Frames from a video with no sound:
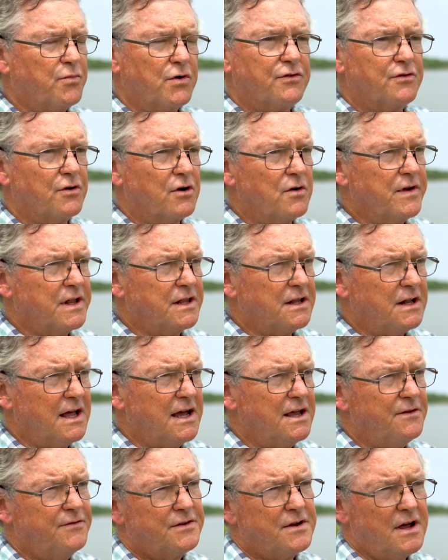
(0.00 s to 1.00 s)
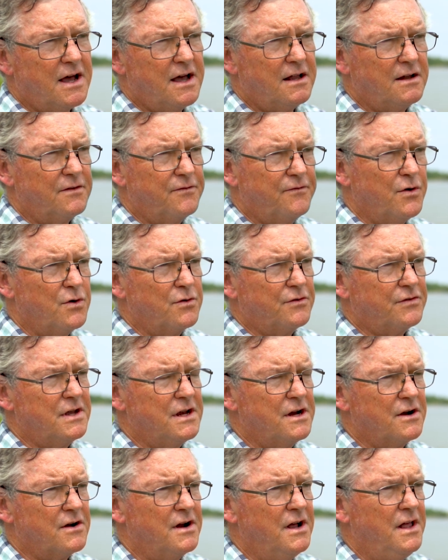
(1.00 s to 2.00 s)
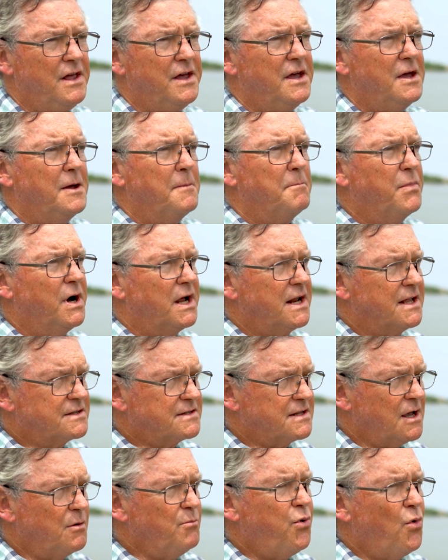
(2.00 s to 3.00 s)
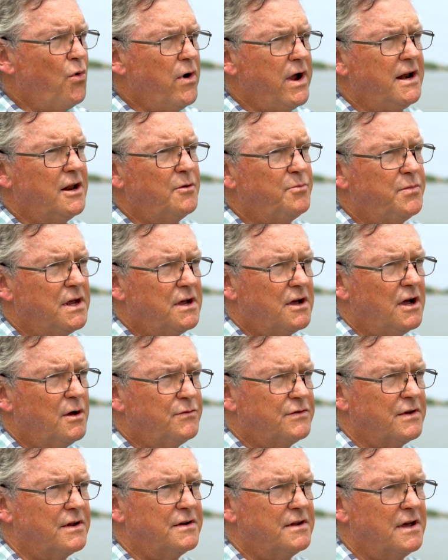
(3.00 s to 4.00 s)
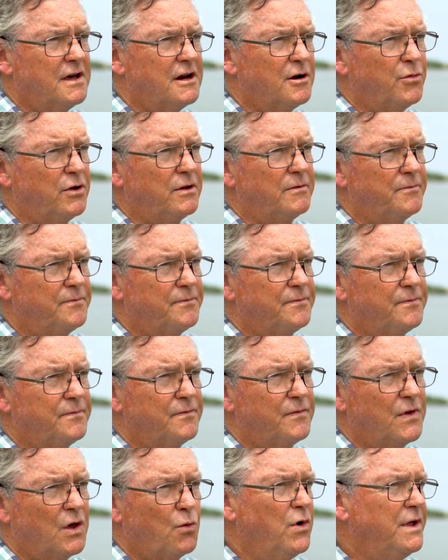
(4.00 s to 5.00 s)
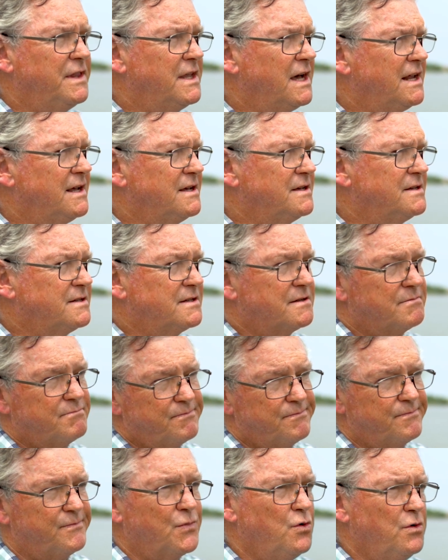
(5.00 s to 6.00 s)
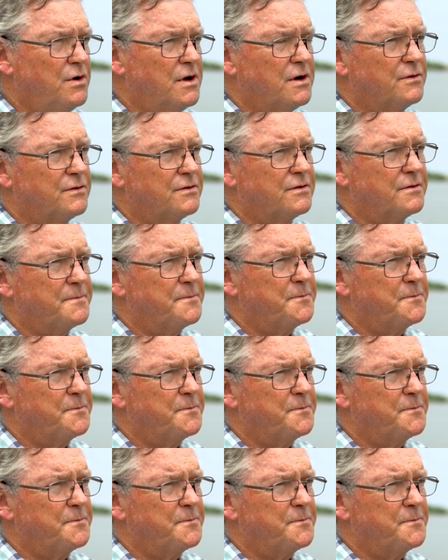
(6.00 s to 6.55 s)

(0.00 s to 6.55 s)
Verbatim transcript: preserving the lifestyle of folks here but at some point, it becomes untenable. And when that is, who knows?